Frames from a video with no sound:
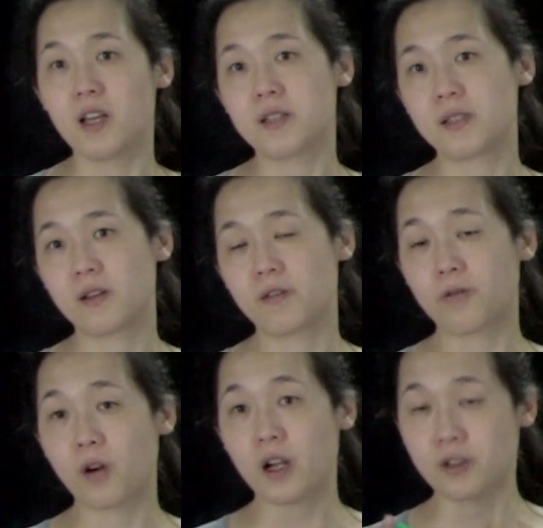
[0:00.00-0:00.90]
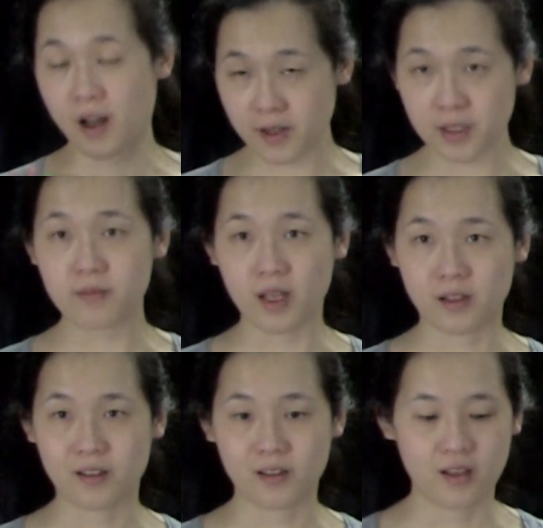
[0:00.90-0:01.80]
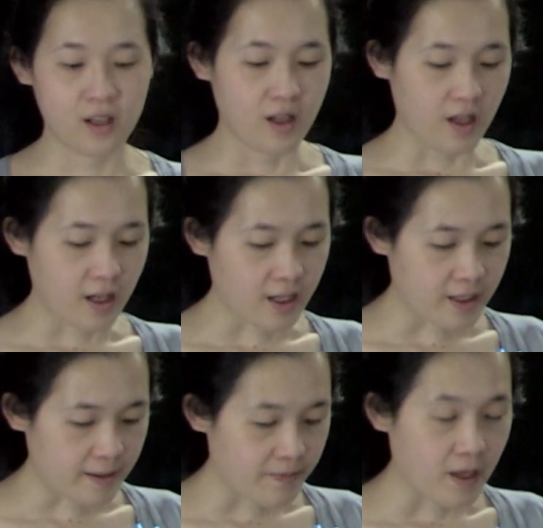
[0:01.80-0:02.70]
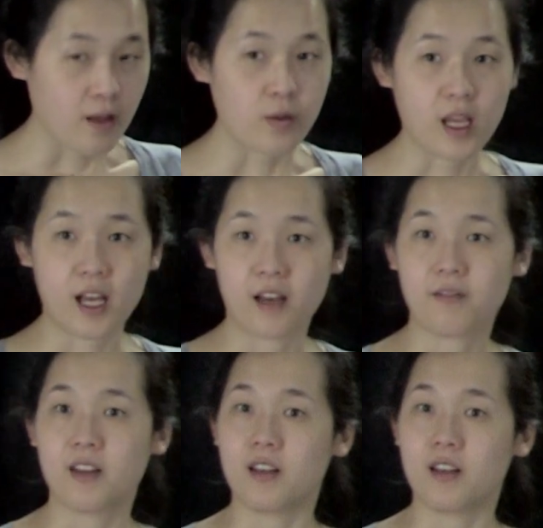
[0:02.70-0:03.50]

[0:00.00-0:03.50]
So for a transition metal, uh, we have